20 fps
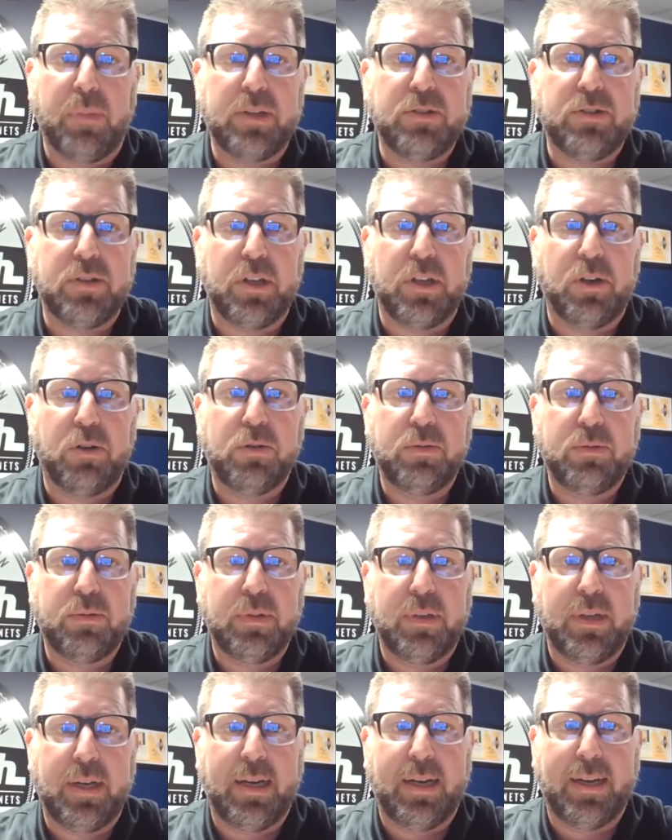months ago
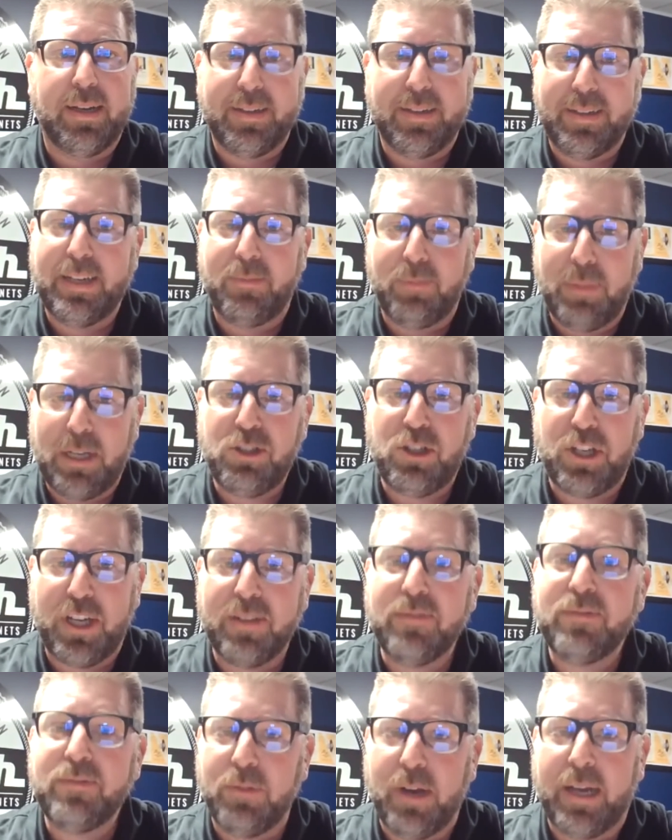in
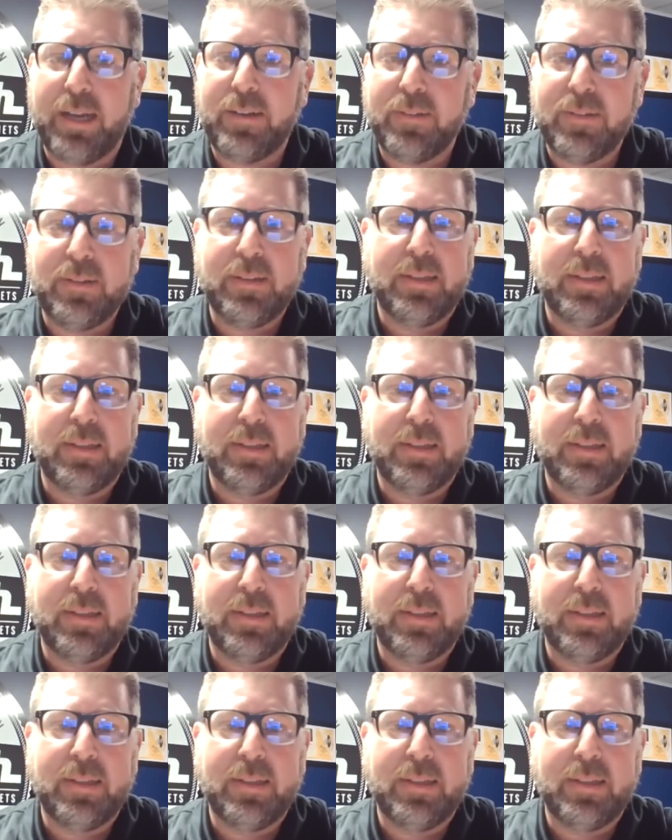Michigan, right?